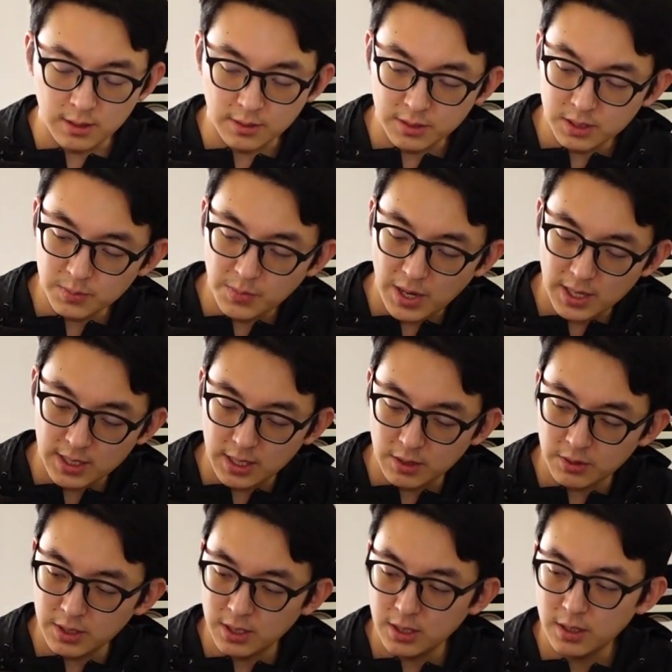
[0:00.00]
This pocket out
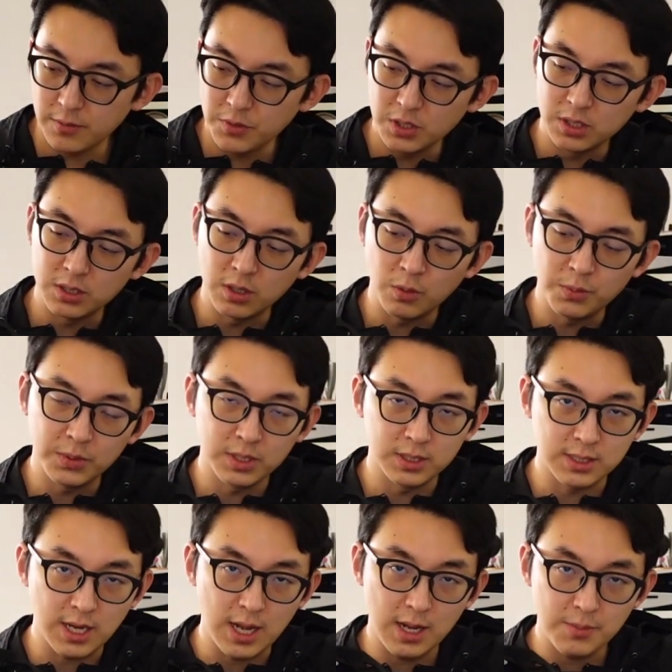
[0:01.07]
here, you can open the
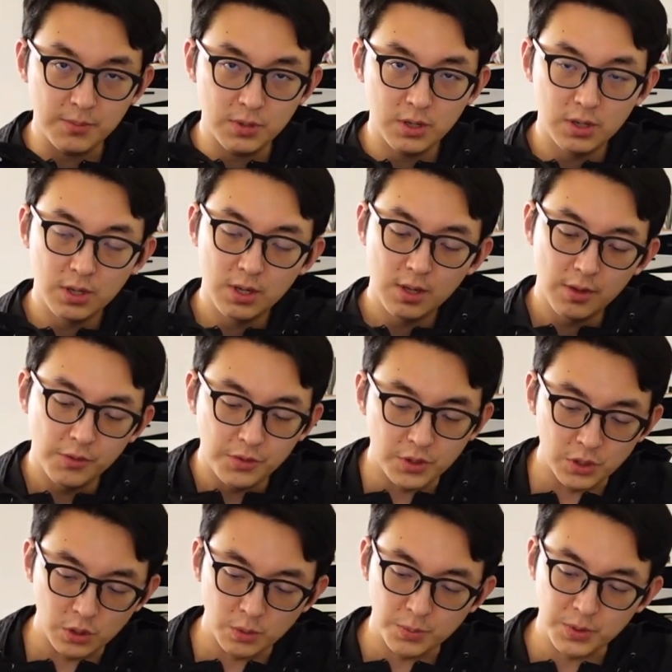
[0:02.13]
top. You
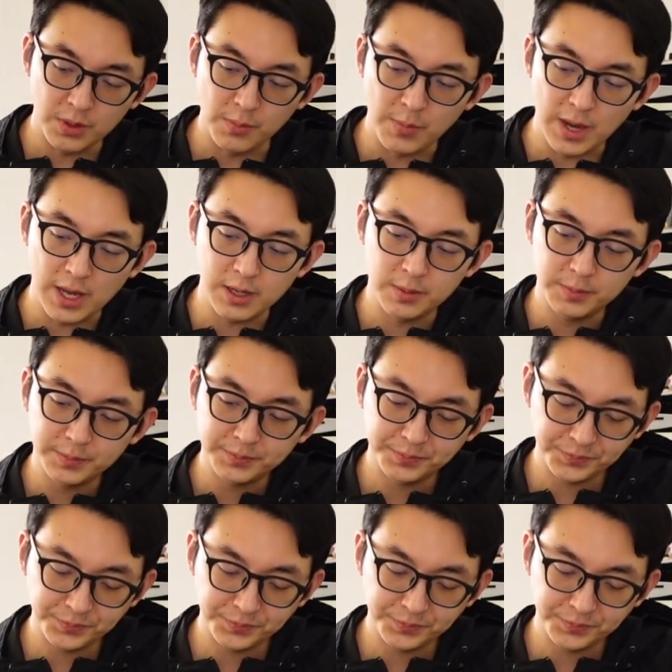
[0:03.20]
can open the bottom,